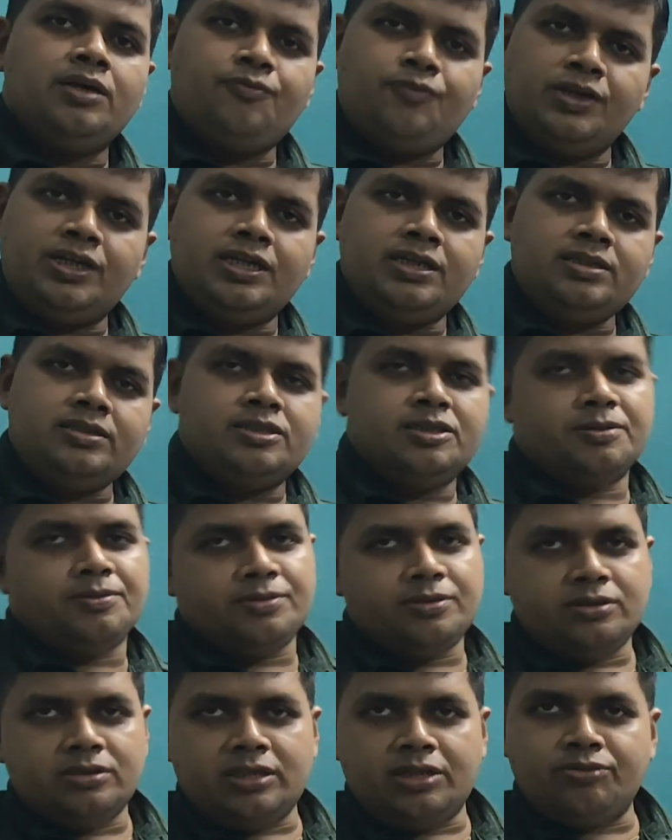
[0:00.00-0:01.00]
If it is,
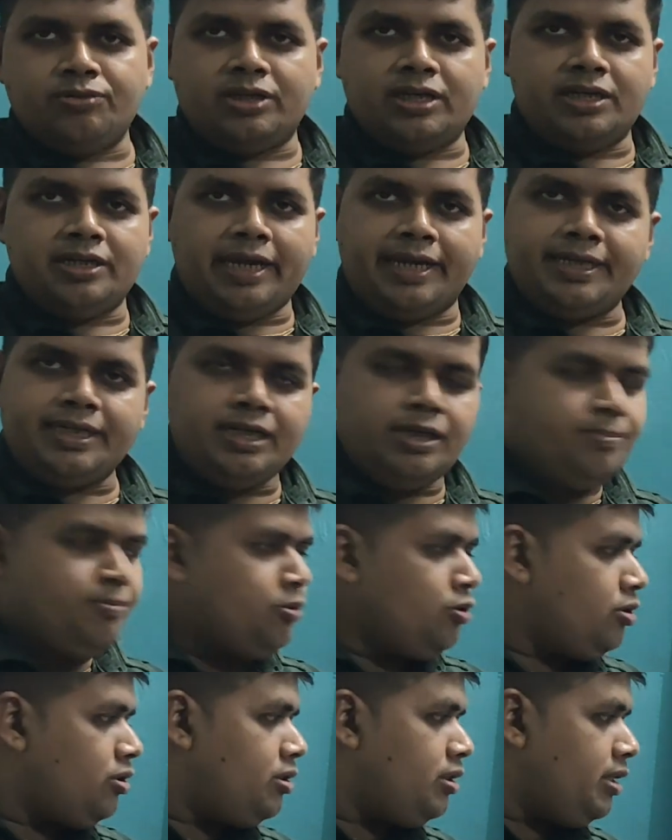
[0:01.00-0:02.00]
then we can directly
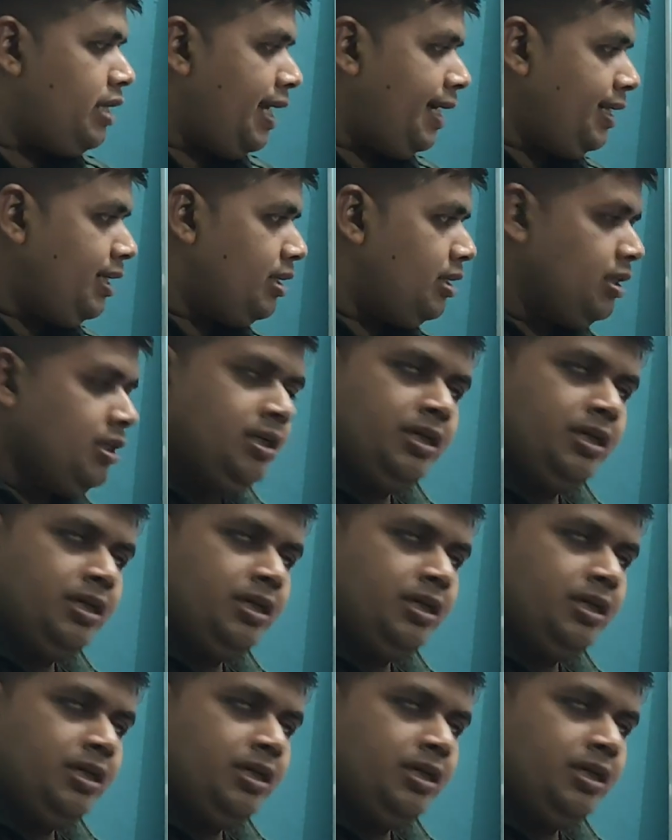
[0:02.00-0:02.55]
put the rank.